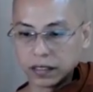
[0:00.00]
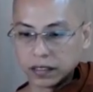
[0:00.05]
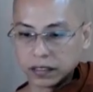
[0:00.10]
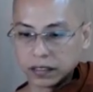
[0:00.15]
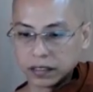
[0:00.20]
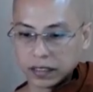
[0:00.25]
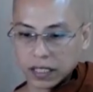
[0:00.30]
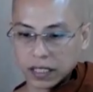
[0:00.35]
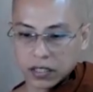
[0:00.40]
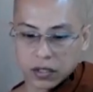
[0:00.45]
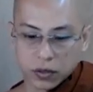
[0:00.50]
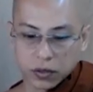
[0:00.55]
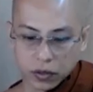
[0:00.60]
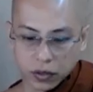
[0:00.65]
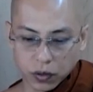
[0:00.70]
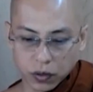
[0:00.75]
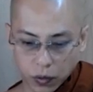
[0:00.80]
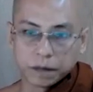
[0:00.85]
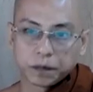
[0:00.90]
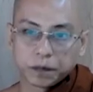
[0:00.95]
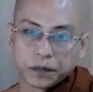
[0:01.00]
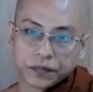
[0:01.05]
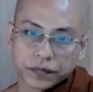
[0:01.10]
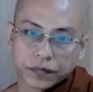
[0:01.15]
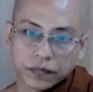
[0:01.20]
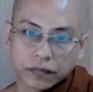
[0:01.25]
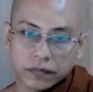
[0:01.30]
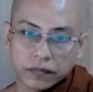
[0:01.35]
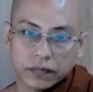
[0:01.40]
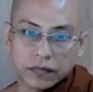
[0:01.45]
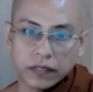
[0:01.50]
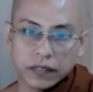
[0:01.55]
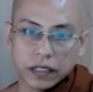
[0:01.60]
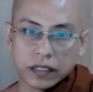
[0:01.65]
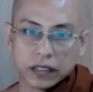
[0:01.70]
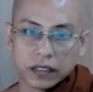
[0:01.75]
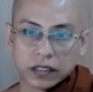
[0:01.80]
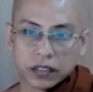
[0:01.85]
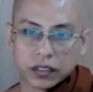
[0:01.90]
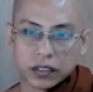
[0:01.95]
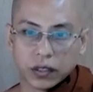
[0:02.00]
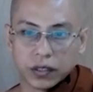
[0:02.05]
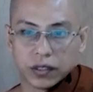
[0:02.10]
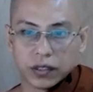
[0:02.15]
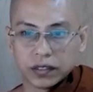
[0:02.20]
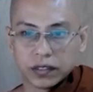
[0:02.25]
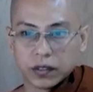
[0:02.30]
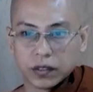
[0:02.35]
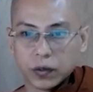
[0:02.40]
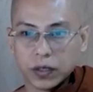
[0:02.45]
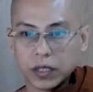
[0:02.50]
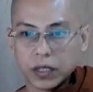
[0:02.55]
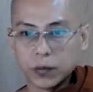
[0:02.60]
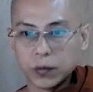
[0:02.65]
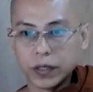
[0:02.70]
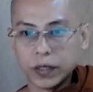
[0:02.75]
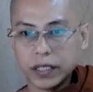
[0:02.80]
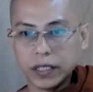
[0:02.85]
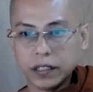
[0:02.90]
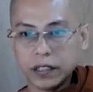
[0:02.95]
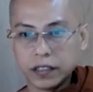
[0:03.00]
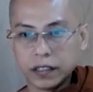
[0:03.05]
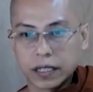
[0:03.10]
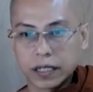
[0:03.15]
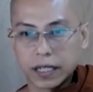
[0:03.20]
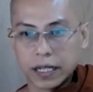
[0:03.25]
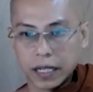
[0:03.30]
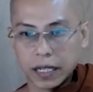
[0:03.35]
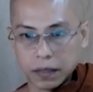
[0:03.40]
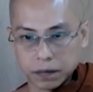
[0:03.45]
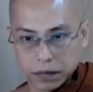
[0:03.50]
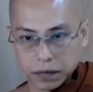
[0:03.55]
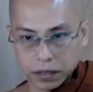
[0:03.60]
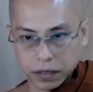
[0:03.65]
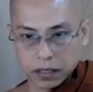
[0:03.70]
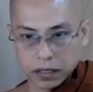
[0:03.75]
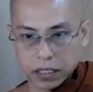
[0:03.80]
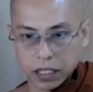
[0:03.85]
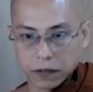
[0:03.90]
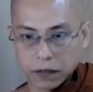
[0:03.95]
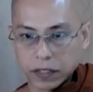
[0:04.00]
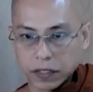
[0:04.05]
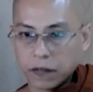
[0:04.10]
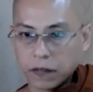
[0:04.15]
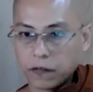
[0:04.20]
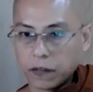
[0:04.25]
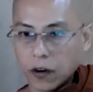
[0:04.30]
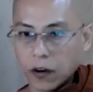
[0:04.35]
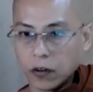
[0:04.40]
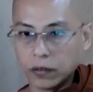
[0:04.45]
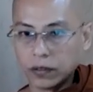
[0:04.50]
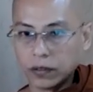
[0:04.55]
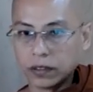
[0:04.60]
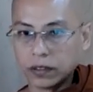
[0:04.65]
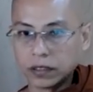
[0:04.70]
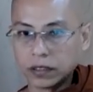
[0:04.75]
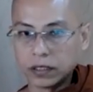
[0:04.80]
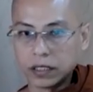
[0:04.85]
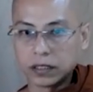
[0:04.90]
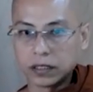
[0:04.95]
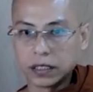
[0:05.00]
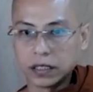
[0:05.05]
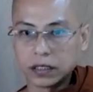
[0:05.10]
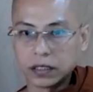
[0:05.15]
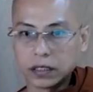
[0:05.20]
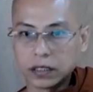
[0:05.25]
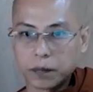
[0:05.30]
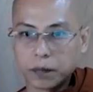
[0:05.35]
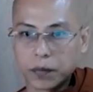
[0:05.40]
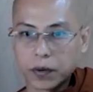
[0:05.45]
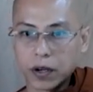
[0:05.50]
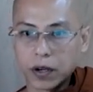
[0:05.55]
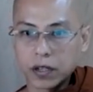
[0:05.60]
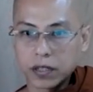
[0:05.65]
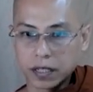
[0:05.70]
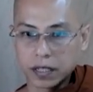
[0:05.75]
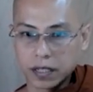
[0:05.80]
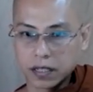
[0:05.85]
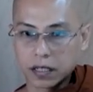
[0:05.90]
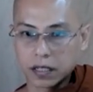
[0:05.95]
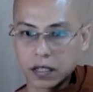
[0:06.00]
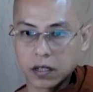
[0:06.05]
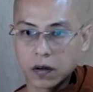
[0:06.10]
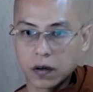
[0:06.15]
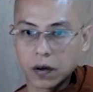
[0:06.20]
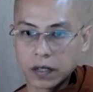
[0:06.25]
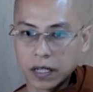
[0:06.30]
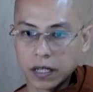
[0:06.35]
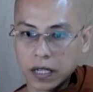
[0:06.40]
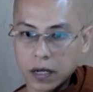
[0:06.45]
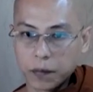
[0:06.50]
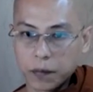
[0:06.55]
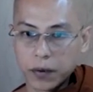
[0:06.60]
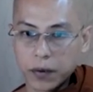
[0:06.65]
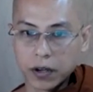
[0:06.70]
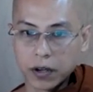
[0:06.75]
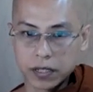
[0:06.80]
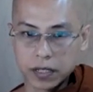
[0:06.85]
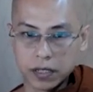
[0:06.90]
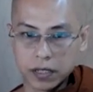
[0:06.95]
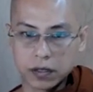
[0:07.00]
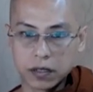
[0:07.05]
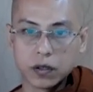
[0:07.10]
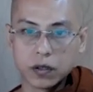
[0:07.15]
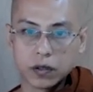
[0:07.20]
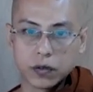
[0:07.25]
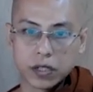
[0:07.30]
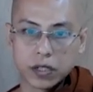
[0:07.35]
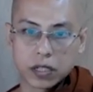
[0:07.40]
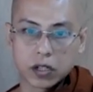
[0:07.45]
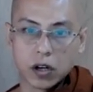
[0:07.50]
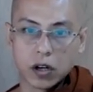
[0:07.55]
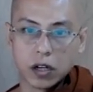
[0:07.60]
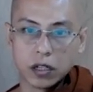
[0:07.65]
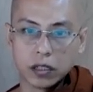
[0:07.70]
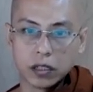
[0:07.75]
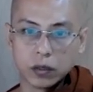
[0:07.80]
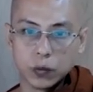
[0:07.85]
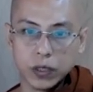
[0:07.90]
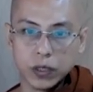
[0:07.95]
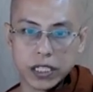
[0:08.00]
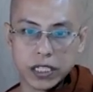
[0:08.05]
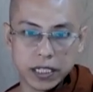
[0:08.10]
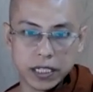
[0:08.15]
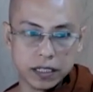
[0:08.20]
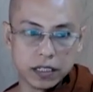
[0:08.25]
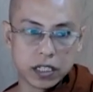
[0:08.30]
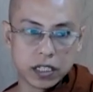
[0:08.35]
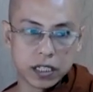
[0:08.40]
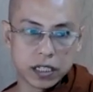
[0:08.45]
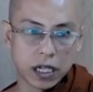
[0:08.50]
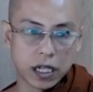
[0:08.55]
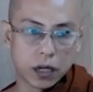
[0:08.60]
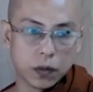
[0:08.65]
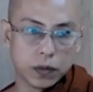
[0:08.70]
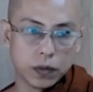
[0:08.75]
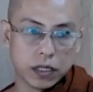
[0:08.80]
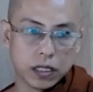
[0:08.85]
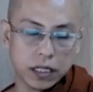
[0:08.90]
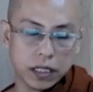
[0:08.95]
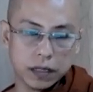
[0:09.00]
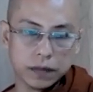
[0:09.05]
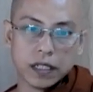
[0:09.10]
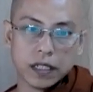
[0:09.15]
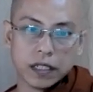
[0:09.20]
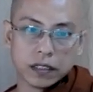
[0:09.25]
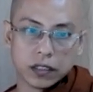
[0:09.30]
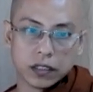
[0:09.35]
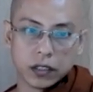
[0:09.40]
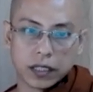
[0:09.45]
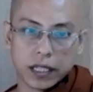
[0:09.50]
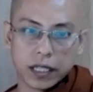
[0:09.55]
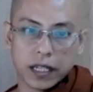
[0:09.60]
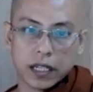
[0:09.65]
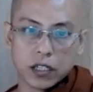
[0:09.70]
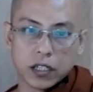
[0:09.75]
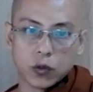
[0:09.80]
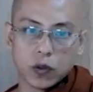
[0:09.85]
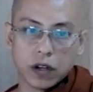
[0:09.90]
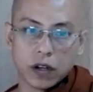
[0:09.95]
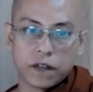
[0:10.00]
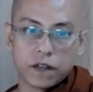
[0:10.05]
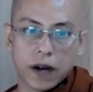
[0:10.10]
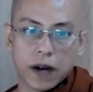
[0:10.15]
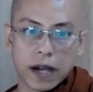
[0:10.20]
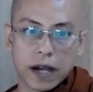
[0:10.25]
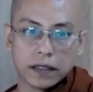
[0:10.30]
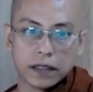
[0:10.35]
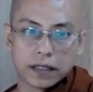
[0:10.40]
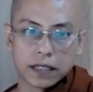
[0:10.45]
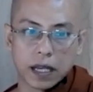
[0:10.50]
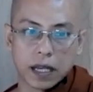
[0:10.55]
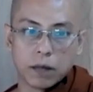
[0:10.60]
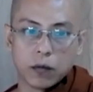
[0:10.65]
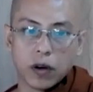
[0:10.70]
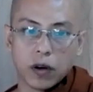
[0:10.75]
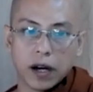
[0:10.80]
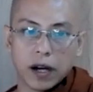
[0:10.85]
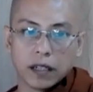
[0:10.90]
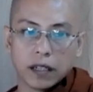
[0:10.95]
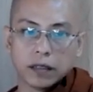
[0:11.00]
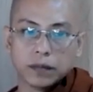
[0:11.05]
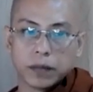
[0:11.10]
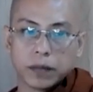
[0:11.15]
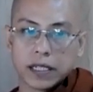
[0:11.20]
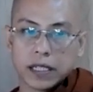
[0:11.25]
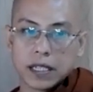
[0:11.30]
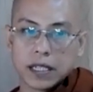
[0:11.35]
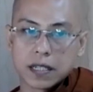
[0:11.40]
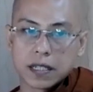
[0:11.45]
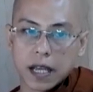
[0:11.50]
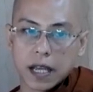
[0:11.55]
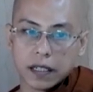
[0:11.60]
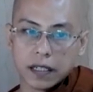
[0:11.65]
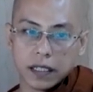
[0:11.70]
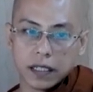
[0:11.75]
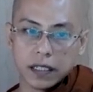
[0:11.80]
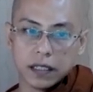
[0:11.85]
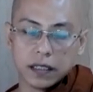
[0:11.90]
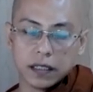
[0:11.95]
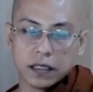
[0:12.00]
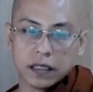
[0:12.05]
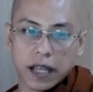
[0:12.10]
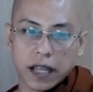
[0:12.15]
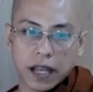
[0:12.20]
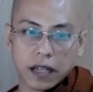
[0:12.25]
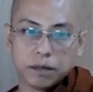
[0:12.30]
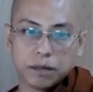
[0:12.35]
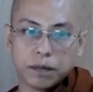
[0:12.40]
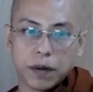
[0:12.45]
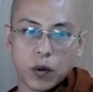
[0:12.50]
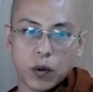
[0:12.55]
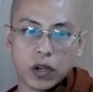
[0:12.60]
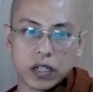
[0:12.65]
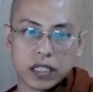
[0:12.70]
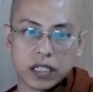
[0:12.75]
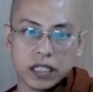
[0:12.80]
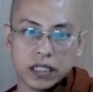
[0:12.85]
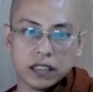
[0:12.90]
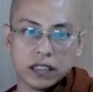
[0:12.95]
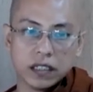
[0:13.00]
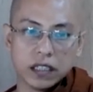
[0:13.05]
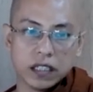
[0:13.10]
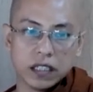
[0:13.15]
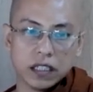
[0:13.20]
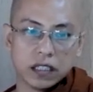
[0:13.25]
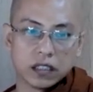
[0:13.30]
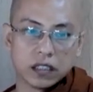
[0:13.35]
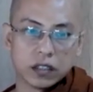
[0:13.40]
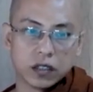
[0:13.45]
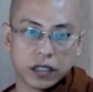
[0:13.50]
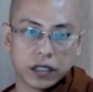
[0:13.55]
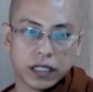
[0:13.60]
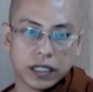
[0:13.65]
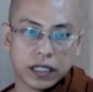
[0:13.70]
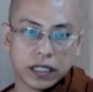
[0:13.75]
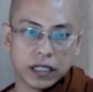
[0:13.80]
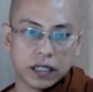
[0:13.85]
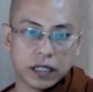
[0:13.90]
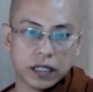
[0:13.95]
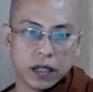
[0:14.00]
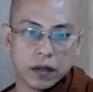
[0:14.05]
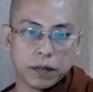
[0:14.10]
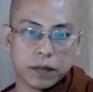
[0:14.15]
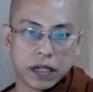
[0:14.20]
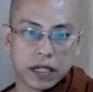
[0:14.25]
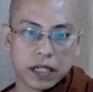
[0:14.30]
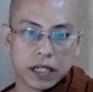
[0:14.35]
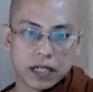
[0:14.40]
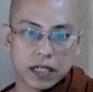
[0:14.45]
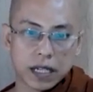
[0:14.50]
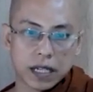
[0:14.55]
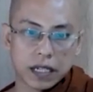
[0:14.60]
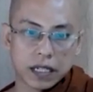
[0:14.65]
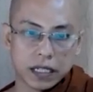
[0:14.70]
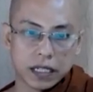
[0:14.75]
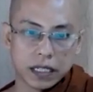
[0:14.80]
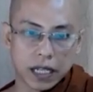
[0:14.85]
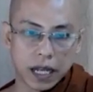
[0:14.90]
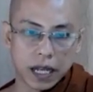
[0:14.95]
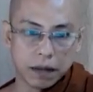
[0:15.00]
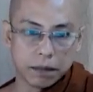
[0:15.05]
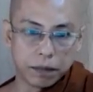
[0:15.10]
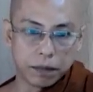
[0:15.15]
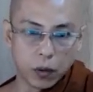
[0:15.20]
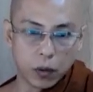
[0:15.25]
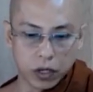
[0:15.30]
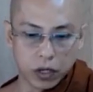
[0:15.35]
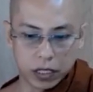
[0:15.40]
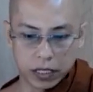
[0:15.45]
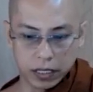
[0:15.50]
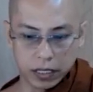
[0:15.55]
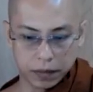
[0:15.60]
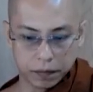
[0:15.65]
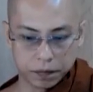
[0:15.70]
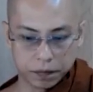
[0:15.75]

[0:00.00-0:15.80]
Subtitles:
Just to know. So when we come chapter 4, this is the process, cognitive process, which is called Viti, Chitta Viti. So there you will find somewhat Patisandi and Pavati. So here, Patisandi and Pavati.